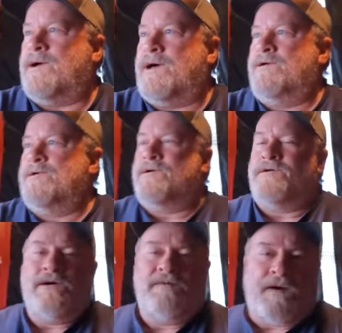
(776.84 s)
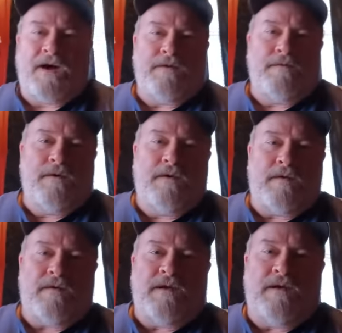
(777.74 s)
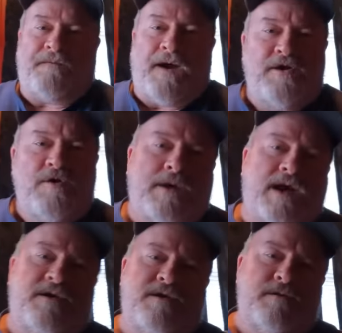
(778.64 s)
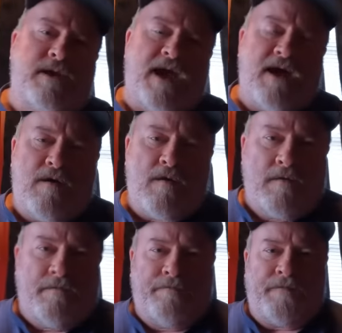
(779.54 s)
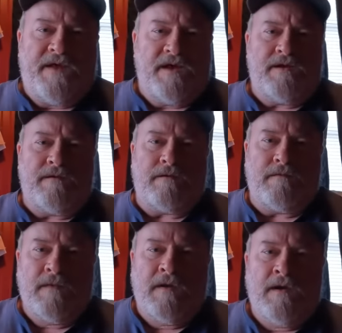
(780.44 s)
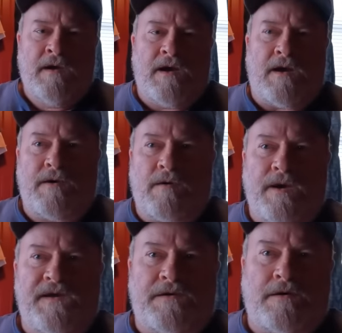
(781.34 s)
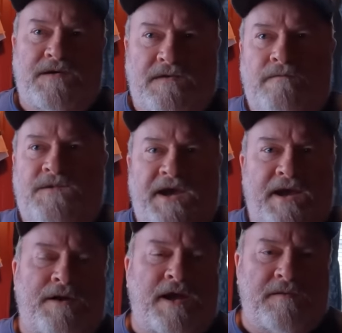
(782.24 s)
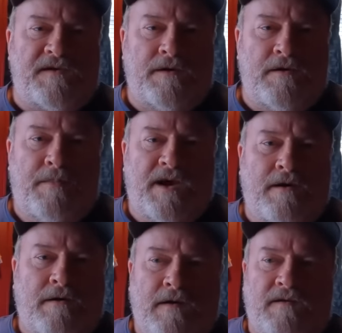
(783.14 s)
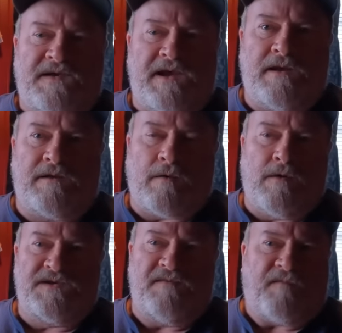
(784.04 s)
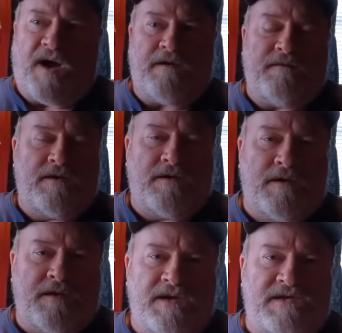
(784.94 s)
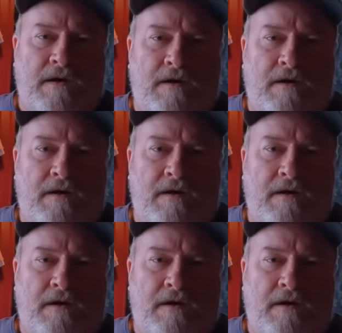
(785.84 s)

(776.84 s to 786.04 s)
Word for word: I don't know if I if I knew what I knew now, then I would have researched channel names a little better and seen that there wasn't 500 of these